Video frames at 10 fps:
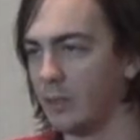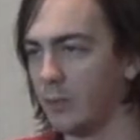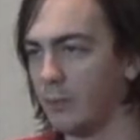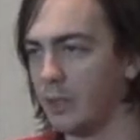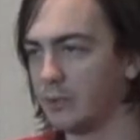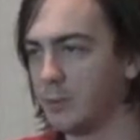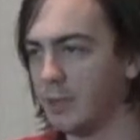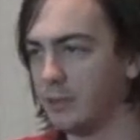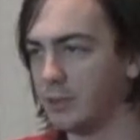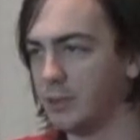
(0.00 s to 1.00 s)
What I was
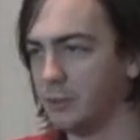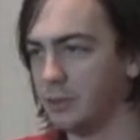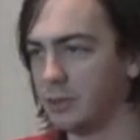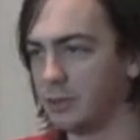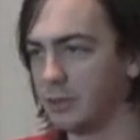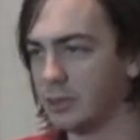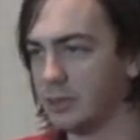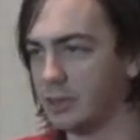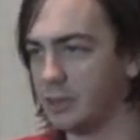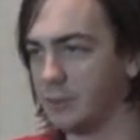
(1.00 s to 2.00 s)
about to do was entrust
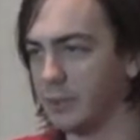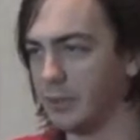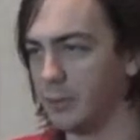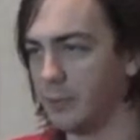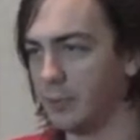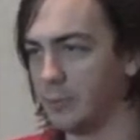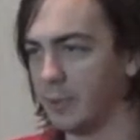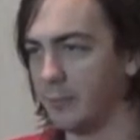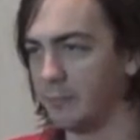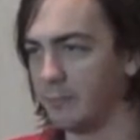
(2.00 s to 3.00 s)
these two with their own Pokemon.
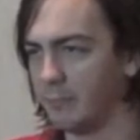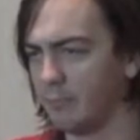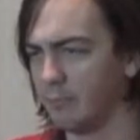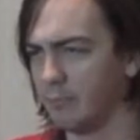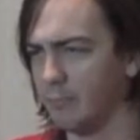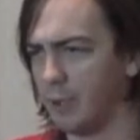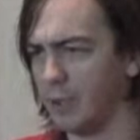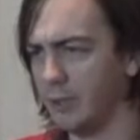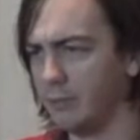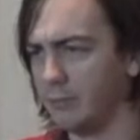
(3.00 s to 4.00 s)

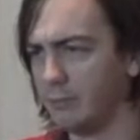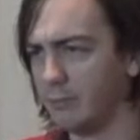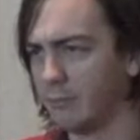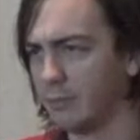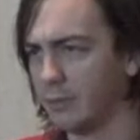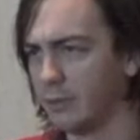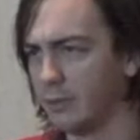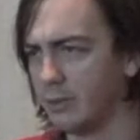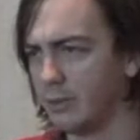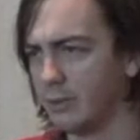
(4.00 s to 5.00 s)
Pardon?
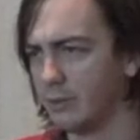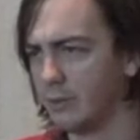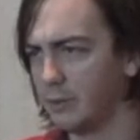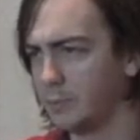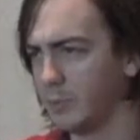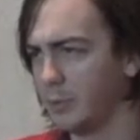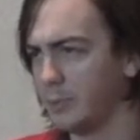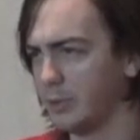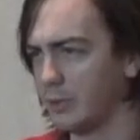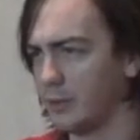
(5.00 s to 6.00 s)
Those
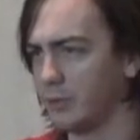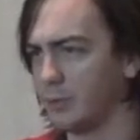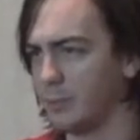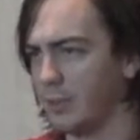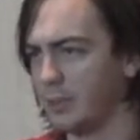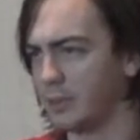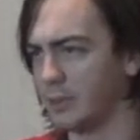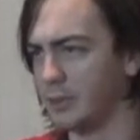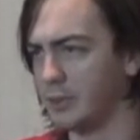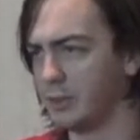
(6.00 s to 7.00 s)
Pokemon are hard to replace. Are
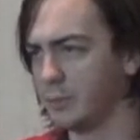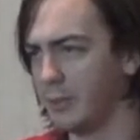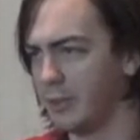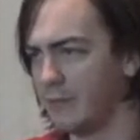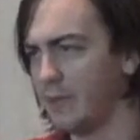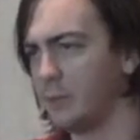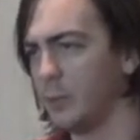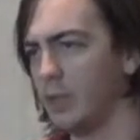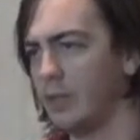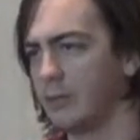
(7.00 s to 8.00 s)
you sure about giving them
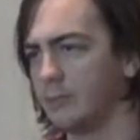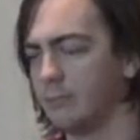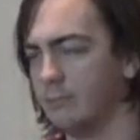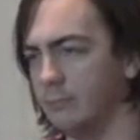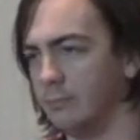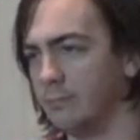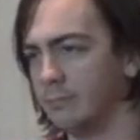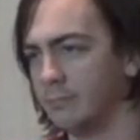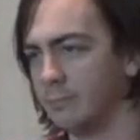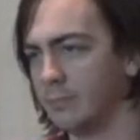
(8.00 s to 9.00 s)
away?
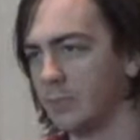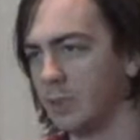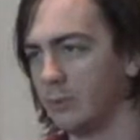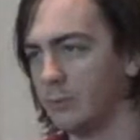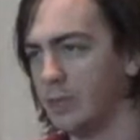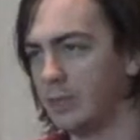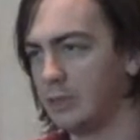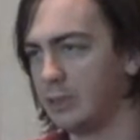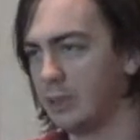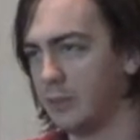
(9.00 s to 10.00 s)
We
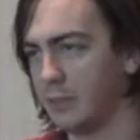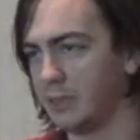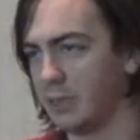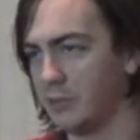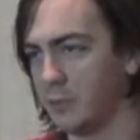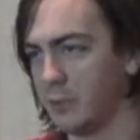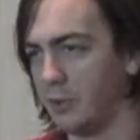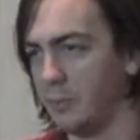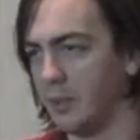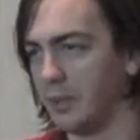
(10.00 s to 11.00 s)
exist side by side with
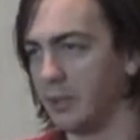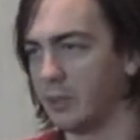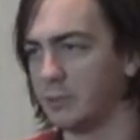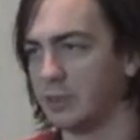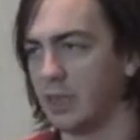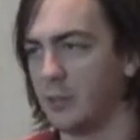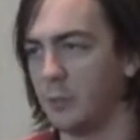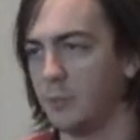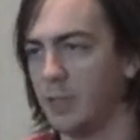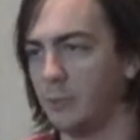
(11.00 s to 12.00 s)
Pokemon. There comes a time
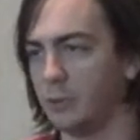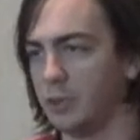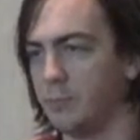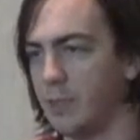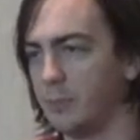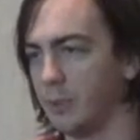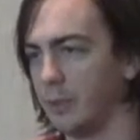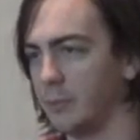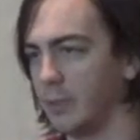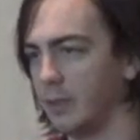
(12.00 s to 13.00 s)
when people should meet Pokemon.